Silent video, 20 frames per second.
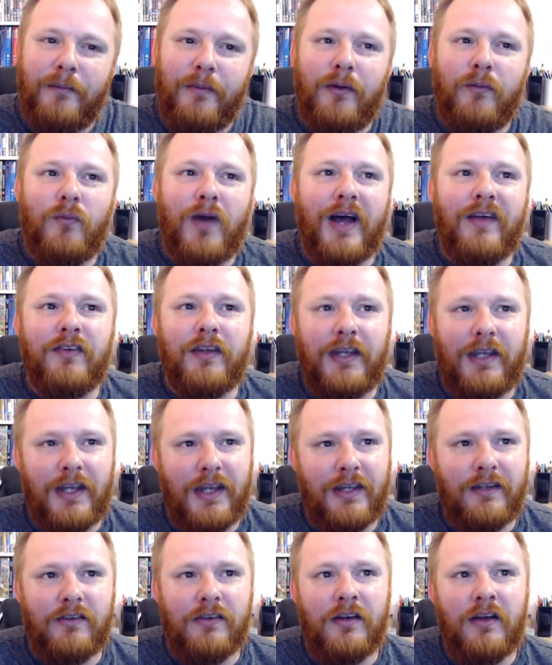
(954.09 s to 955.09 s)
I mean, as a
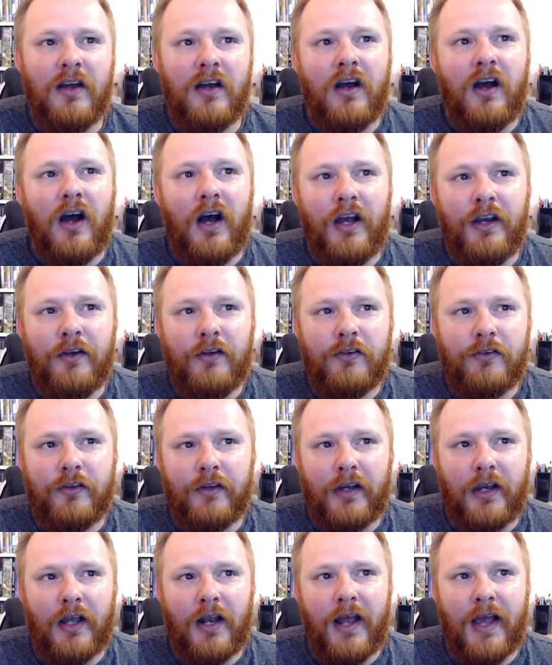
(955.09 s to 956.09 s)
kid, I used
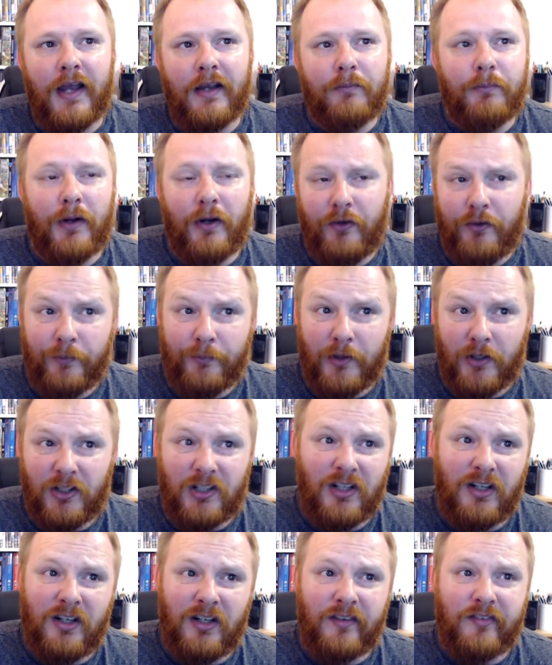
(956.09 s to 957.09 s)
to collect
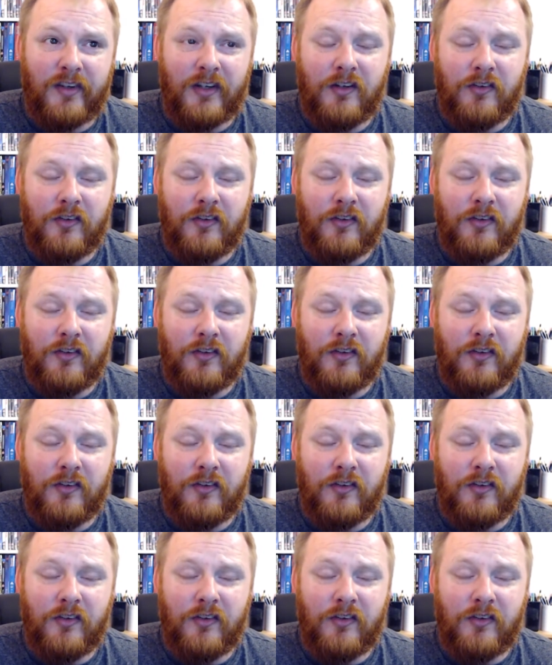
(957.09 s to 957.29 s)
Pokemon cards.